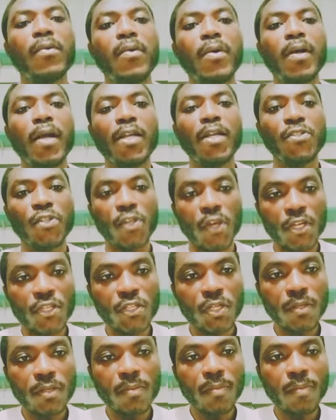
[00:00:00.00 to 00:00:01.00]

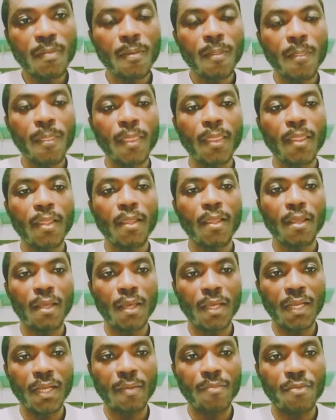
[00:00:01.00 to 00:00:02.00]
Education
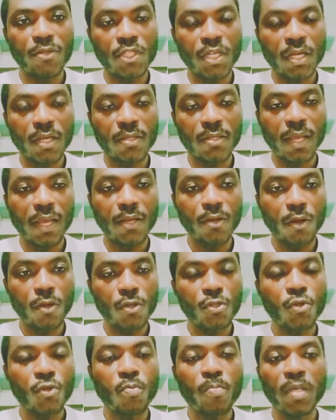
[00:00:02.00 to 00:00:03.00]
in Abuja and
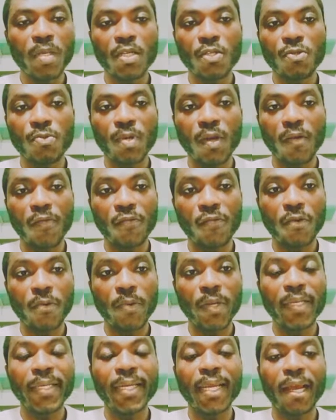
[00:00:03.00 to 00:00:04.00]
also Ministry of
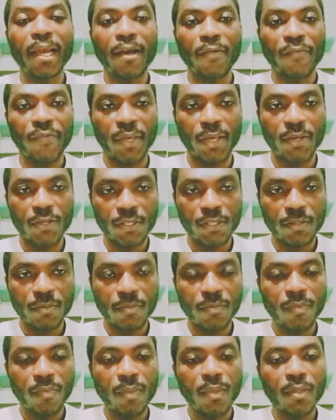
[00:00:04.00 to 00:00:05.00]
Foreign Affairs.
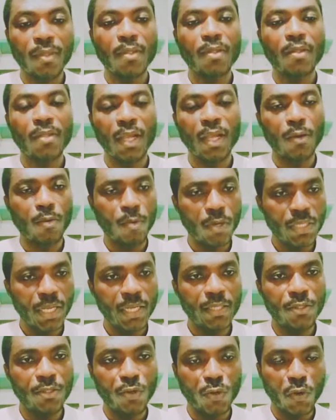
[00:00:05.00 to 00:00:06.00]
Now, what are
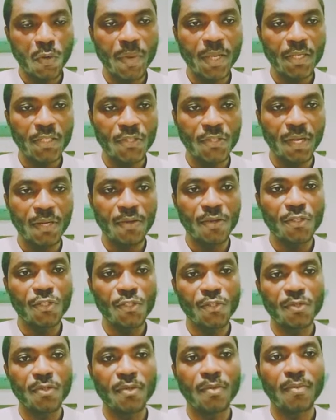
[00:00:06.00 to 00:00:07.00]
the documents you are going
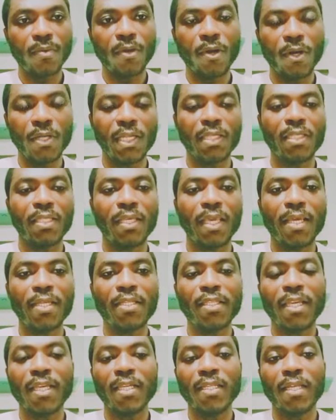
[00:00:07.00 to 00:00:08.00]
to authenticate
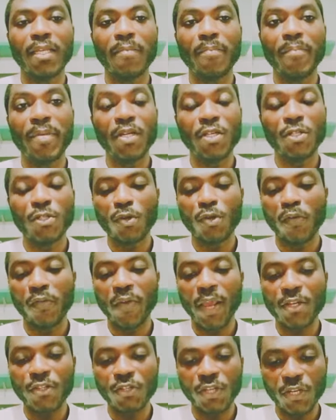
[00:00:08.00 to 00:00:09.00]
in the Ministry
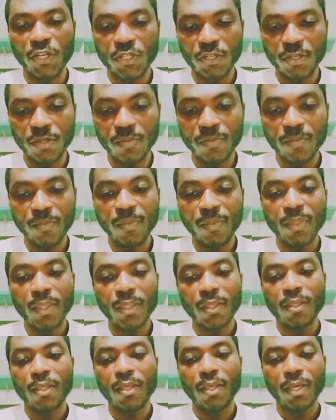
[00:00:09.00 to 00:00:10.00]
of Education
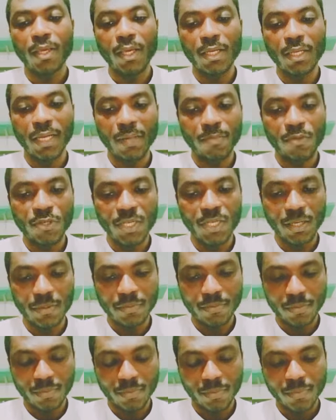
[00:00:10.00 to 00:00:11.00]
in Abuja?
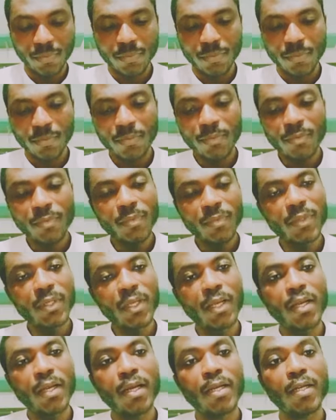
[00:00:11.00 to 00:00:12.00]

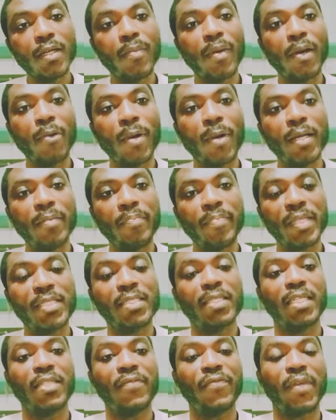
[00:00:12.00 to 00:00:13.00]
Number one, birth
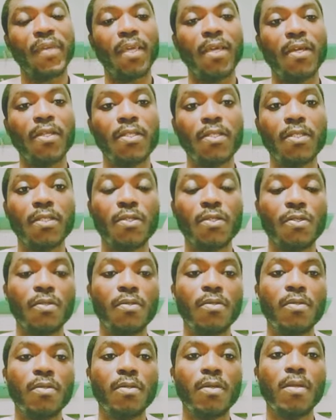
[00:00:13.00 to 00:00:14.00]
certificates.
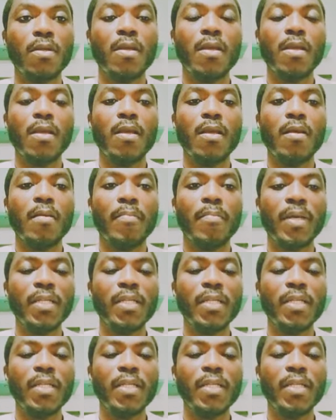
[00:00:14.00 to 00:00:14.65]
Birth